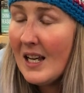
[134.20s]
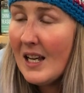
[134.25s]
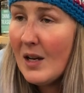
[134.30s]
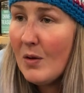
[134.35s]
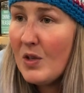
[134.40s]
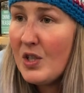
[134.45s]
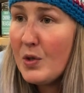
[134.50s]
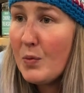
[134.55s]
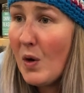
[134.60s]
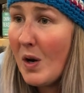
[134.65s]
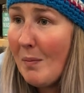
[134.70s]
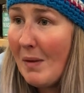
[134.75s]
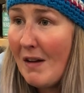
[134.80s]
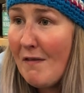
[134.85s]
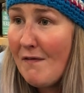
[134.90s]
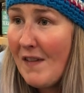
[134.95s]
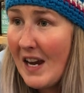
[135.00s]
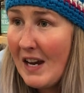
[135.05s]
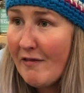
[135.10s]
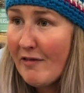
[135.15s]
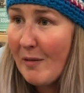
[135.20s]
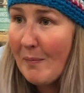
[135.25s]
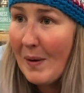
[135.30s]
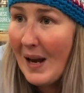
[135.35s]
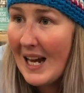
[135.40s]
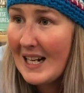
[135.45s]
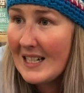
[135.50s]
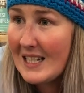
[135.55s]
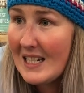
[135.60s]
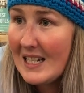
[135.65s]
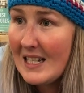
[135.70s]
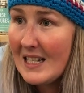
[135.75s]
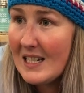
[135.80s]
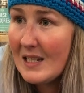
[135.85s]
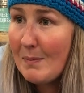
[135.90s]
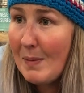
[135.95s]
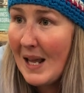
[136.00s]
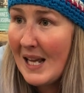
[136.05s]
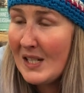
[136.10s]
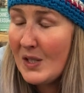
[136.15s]
which is one of my favourite black teas to
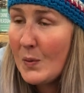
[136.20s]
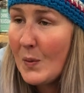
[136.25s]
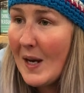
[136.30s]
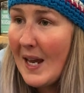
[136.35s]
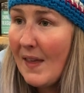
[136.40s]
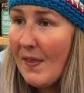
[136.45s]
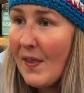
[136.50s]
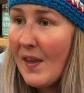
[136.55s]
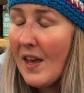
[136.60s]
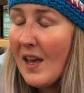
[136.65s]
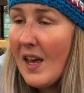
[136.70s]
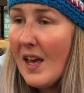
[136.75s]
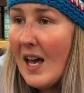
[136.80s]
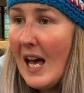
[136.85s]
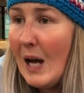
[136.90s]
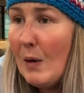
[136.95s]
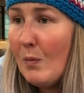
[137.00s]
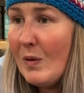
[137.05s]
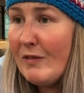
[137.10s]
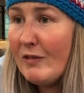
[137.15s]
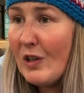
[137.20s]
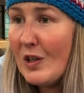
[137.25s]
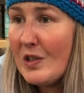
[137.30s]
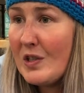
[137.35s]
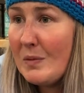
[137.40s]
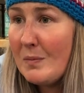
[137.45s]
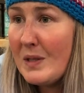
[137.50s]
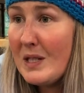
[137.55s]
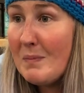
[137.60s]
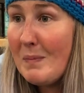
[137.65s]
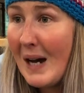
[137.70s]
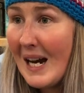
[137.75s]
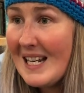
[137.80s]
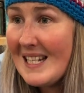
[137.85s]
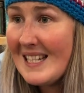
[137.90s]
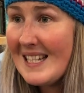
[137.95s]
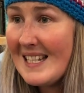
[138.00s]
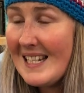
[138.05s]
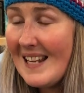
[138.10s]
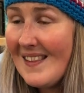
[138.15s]
blend with. And we've got some
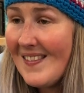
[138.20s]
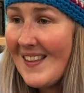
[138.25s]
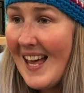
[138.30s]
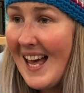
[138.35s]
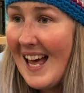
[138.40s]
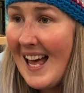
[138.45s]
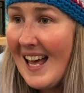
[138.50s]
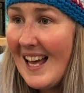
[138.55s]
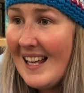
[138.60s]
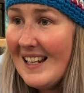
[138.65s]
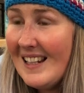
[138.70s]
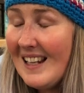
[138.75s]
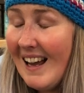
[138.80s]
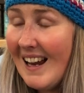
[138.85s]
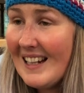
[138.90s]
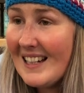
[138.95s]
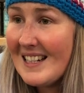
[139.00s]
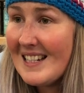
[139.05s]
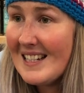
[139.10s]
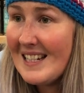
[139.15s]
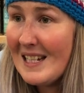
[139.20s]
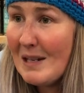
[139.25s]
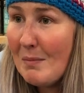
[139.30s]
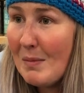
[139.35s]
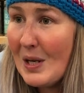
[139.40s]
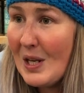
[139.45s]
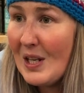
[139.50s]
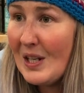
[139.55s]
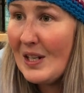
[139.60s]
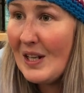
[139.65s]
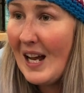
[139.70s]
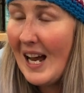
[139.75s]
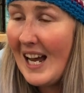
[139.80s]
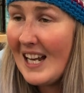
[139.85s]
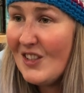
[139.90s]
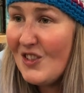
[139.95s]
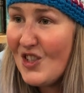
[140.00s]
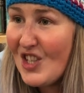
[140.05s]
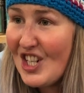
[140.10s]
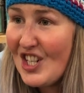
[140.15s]
spices in there like cinnamon
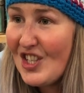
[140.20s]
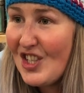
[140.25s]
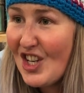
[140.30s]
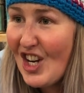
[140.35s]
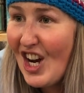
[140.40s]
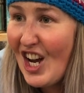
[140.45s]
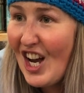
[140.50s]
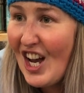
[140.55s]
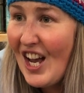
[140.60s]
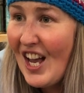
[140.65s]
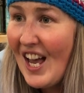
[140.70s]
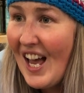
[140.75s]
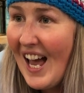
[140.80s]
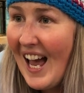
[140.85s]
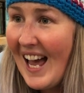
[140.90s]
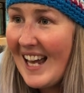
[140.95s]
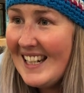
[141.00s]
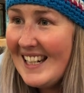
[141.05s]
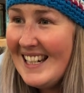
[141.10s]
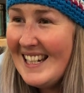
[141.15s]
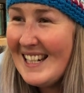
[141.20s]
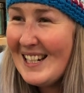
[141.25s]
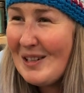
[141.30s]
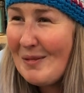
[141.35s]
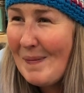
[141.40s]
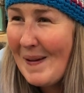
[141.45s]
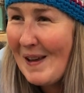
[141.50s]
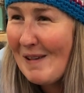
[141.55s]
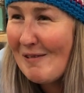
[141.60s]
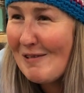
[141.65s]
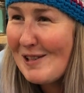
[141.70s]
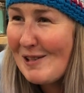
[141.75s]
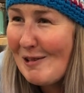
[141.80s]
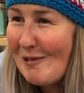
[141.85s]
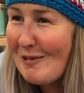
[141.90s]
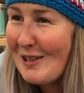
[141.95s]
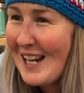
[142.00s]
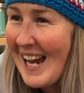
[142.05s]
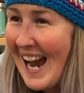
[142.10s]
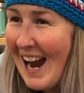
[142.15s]
and ginger and a little bit of sort
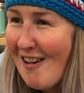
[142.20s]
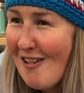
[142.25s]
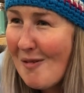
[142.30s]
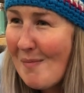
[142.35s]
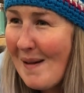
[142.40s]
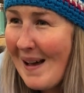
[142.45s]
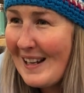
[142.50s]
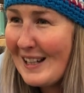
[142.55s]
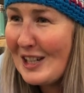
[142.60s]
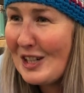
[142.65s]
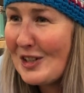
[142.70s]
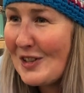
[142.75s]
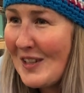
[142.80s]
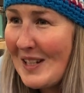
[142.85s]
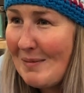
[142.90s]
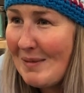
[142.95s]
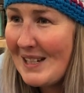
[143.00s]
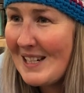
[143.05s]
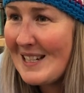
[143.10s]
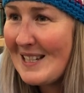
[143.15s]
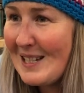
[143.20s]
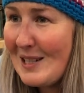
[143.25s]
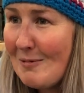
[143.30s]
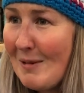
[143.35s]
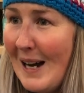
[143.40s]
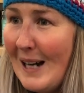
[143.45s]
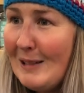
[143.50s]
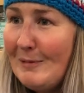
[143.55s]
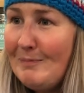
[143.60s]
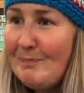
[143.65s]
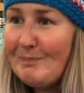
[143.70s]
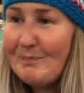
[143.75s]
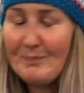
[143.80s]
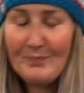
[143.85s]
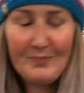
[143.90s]
of caramel and creaminess as well.